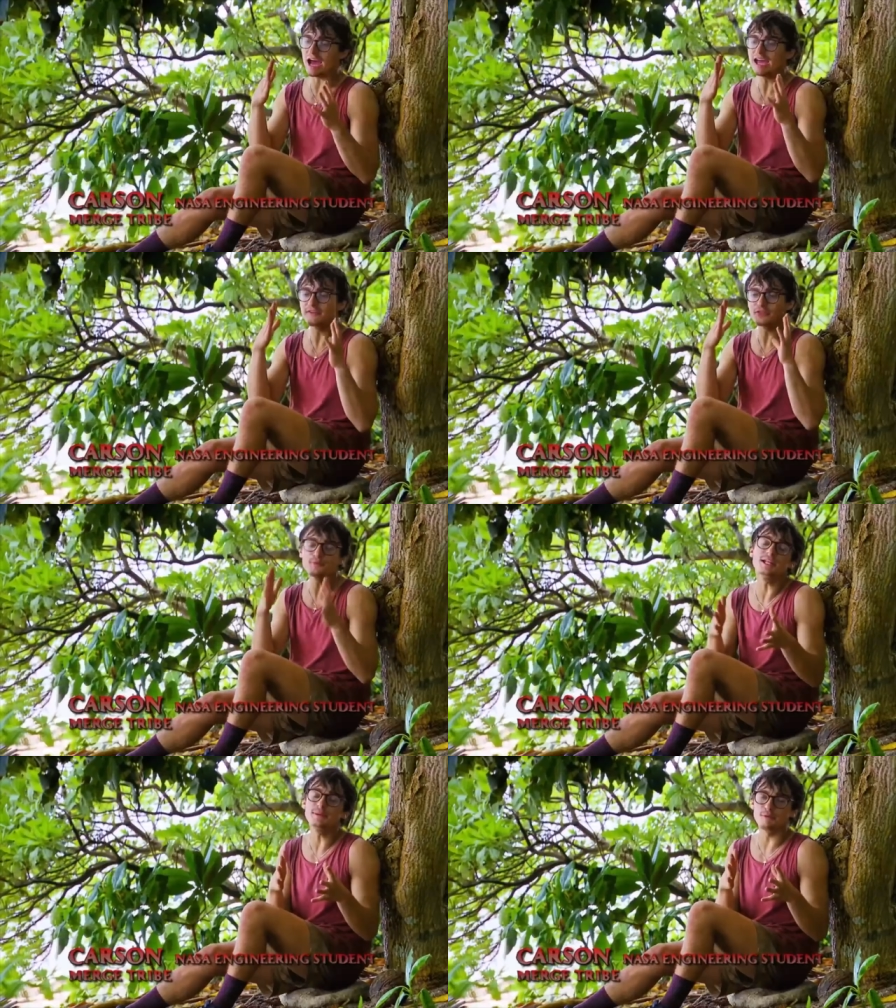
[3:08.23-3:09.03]
I have
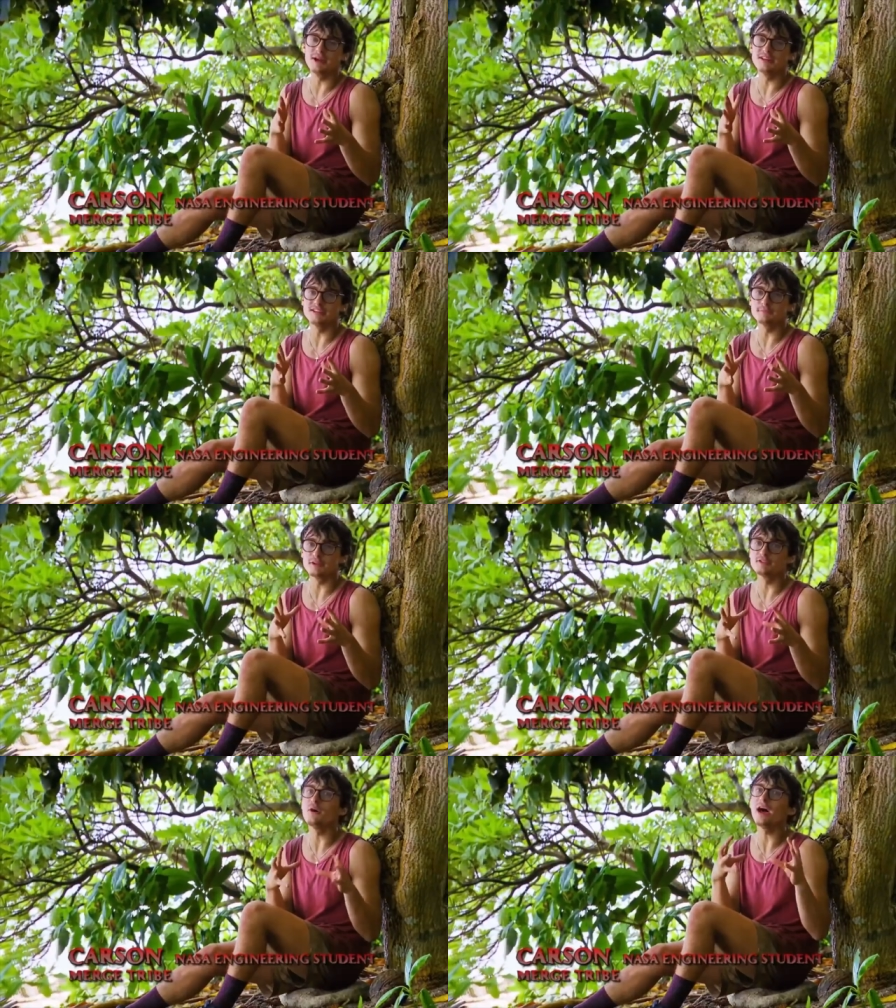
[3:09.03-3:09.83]
3D printed this
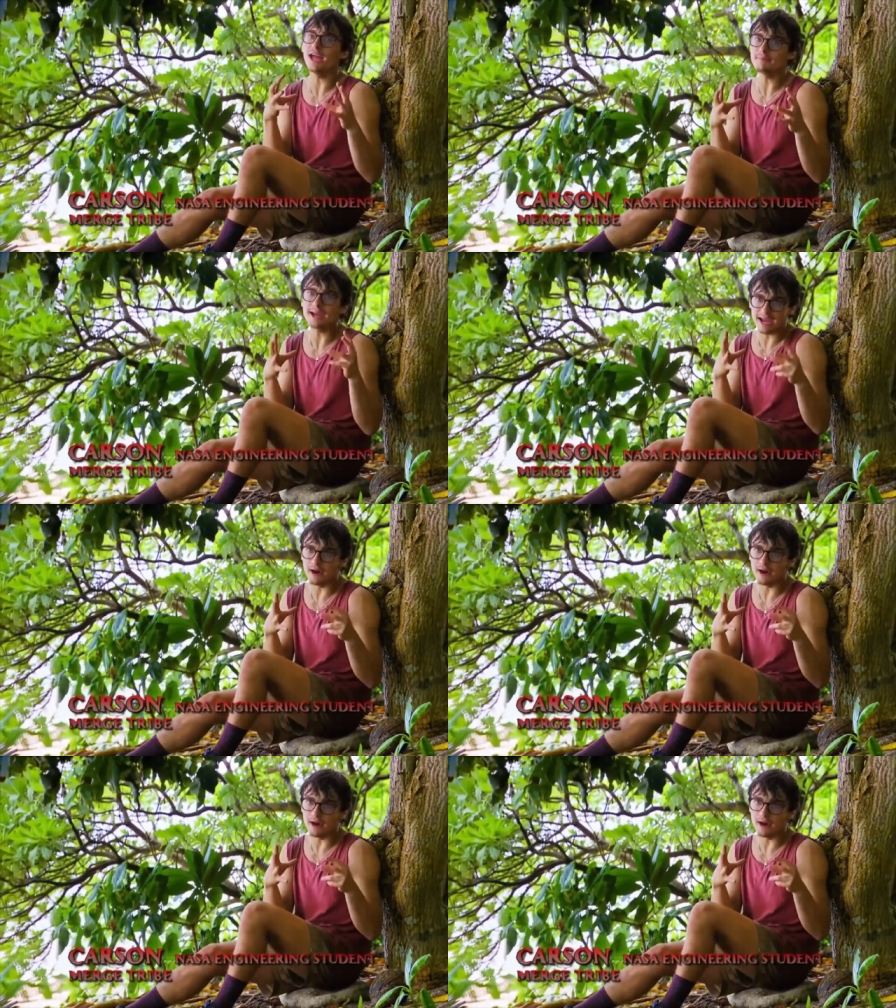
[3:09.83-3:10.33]
puzzle in my